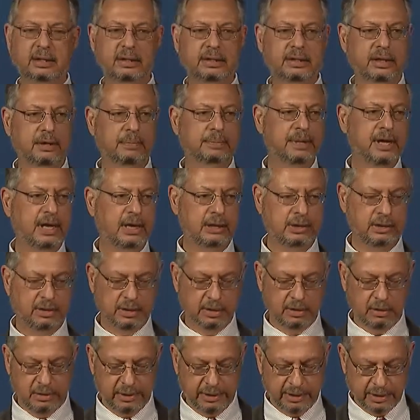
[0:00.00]
they'll pay
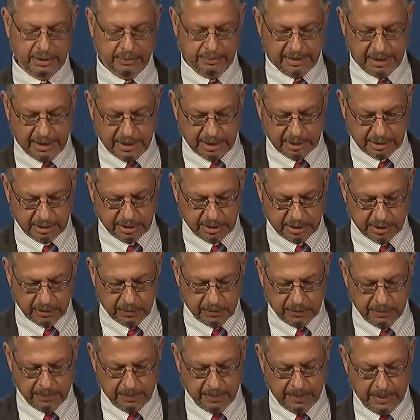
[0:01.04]
zero income tax.
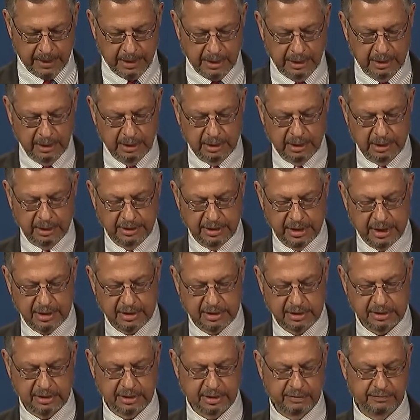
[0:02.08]
So
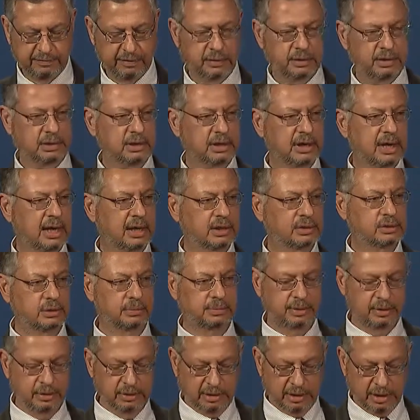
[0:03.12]
that's a very good
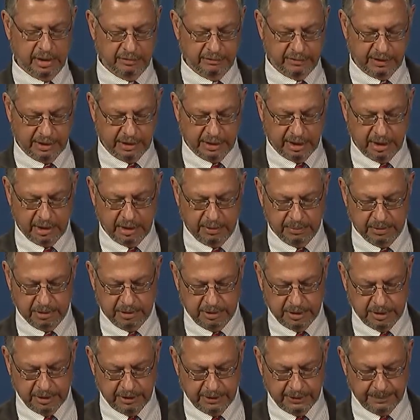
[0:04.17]
attribute of a
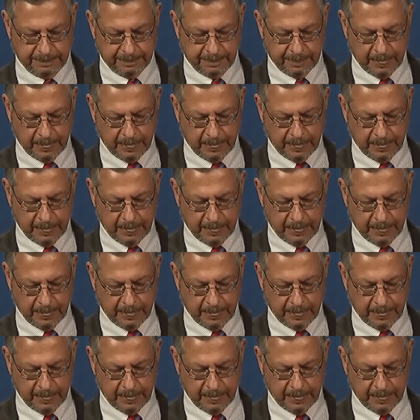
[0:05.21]
ladybird deed.